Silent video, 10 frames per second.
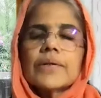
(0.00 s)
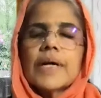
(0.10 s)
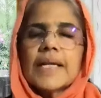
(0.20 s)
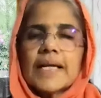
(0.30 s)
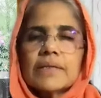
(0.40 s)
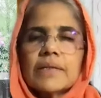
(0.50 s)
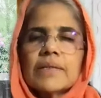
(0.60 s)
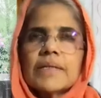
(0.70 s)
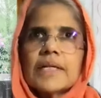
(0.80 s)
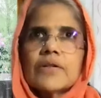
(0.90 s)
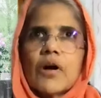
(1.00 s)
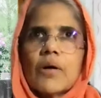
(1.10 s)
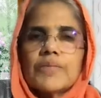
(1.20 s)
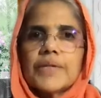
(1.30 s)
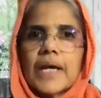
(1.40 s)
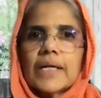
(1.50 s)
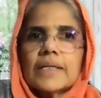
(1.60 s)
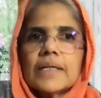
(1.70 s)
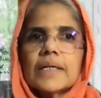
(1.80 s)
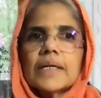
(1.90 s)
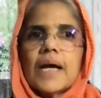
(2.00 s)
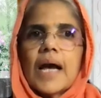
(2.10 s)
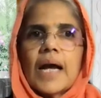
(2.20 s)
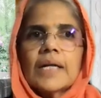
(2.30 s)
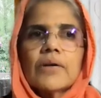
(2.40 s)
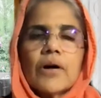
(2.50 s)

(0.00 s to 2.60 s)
an existent object, and